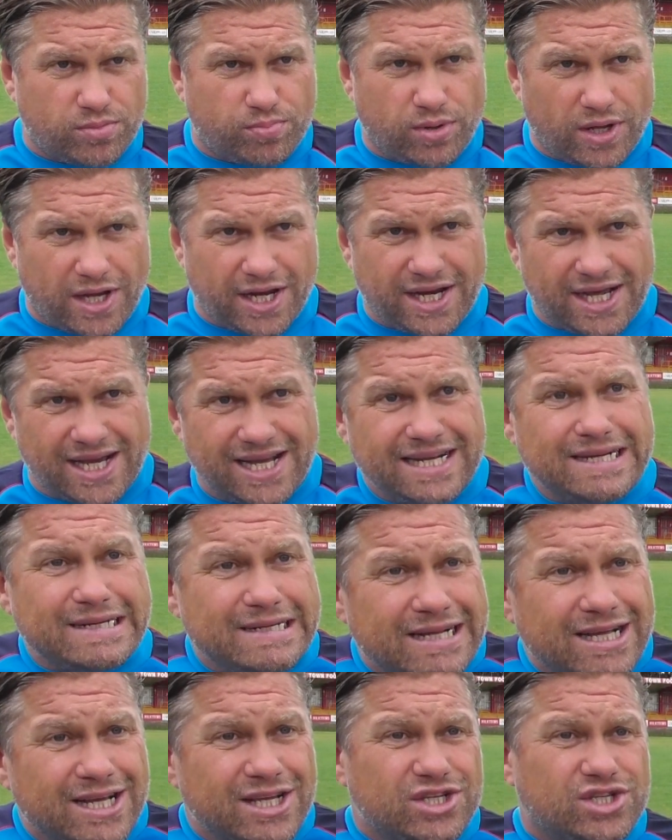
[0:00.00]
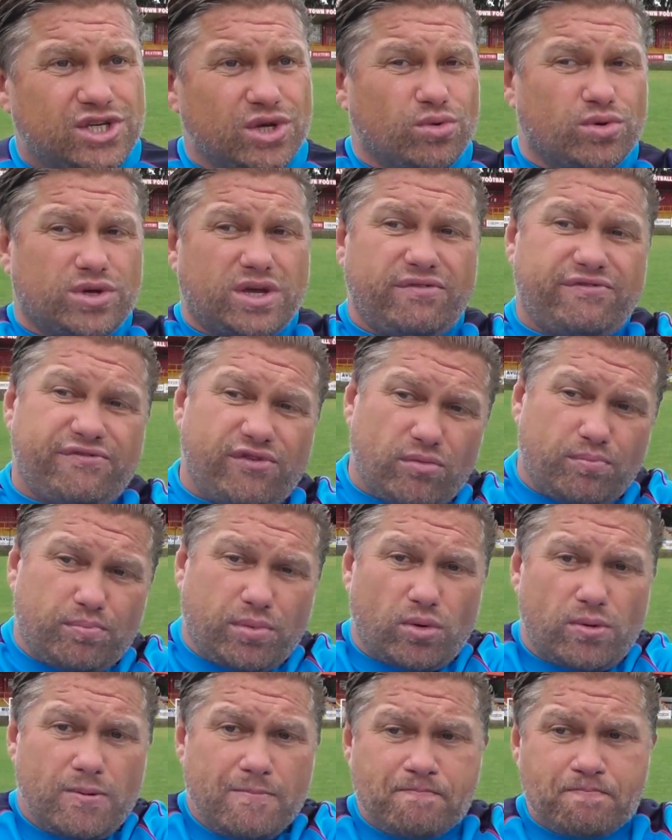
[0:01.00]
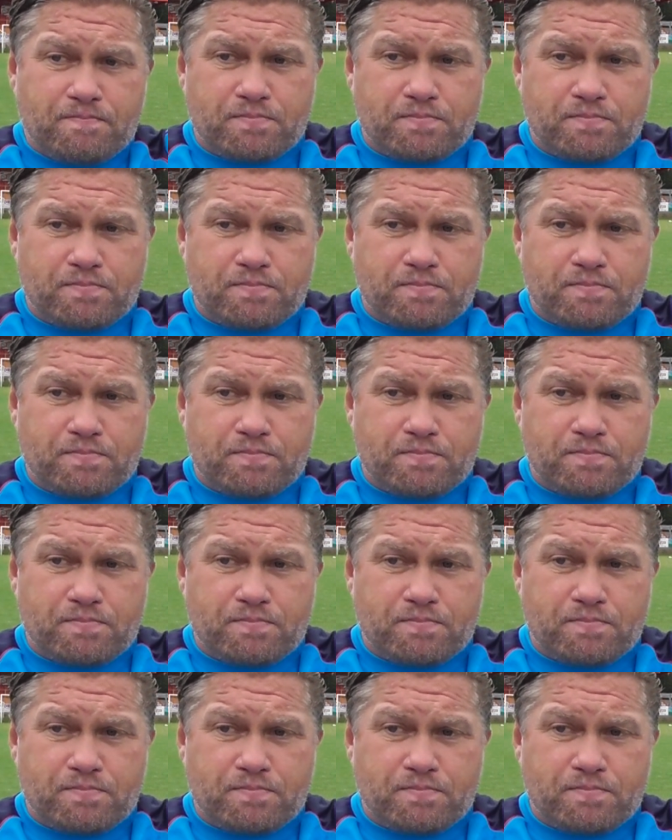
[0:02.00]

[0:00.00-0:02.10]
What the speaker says: to play that silky football.